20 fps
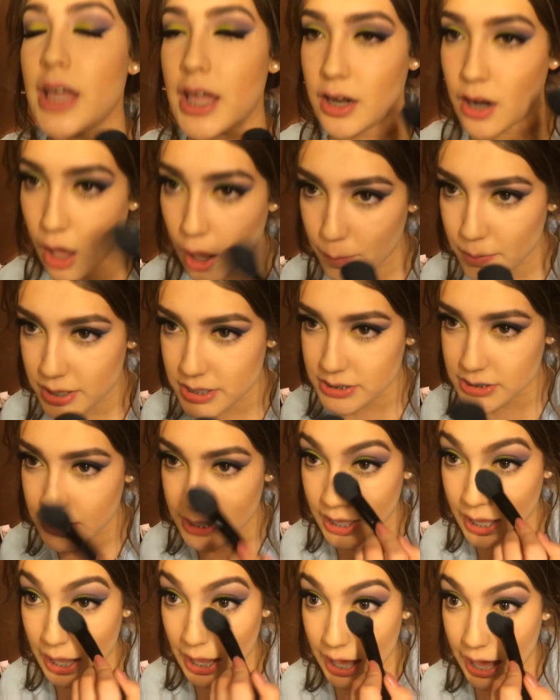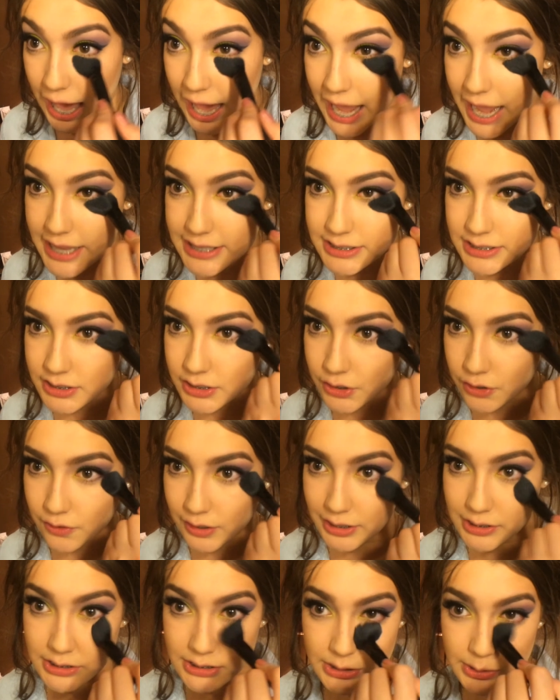and obviously it's gonna
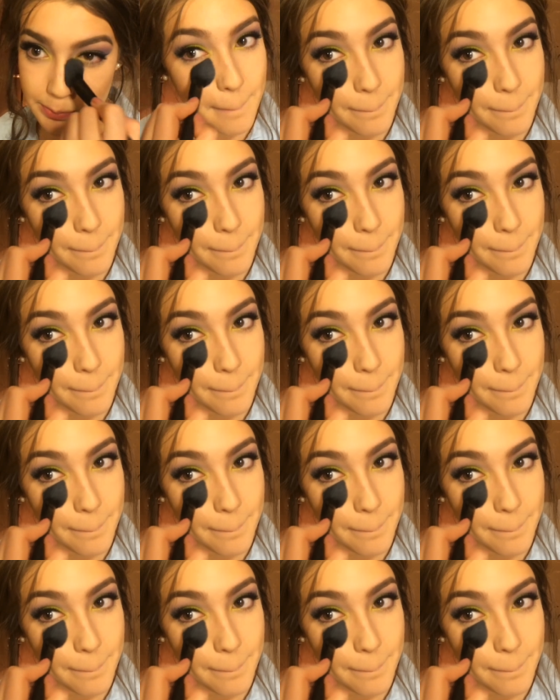crease.